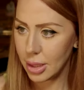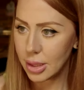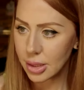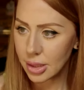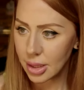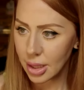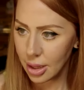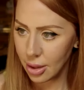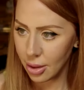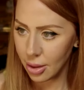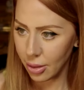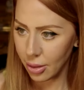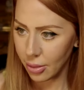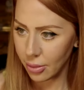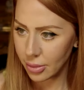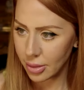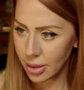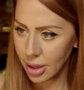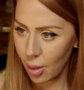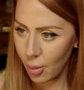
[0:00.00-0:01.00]
He's
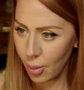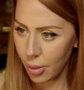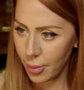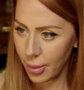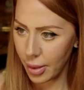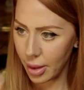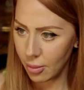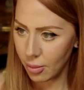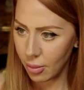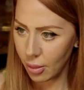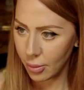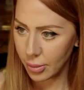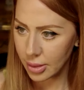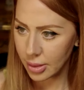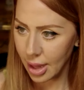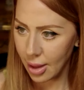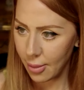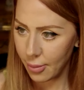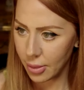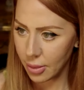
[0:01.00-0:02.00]
here. Tell me, bud, what
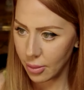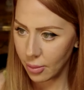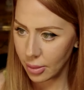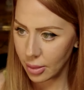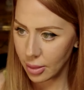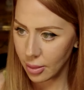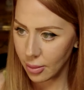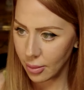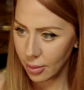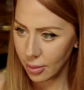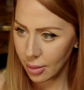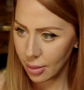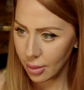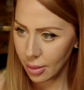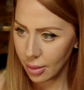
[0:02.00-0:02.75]
was happening with you?